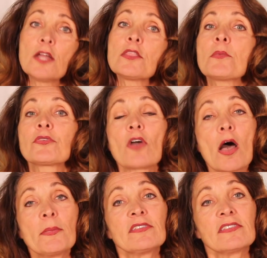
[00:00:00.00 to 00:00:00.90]
The most
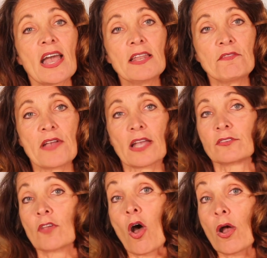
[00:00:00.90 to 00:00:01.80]
common side
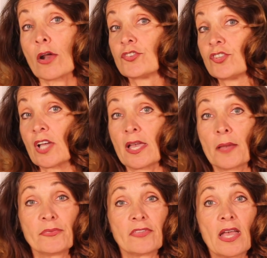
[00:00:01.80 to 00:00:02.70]
effects are G I
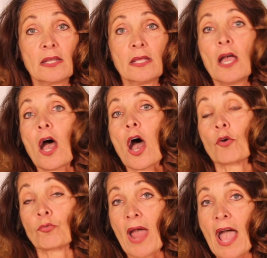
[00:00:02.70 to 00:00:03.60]
upset,
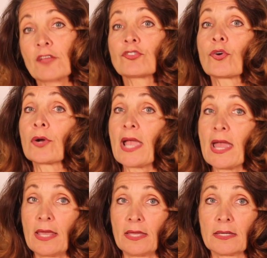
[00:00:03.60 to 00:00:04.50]
a rash, or
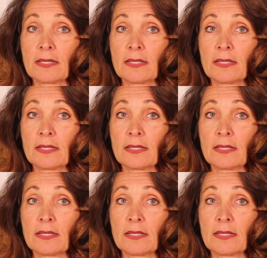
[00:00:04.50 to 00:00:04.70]
headache.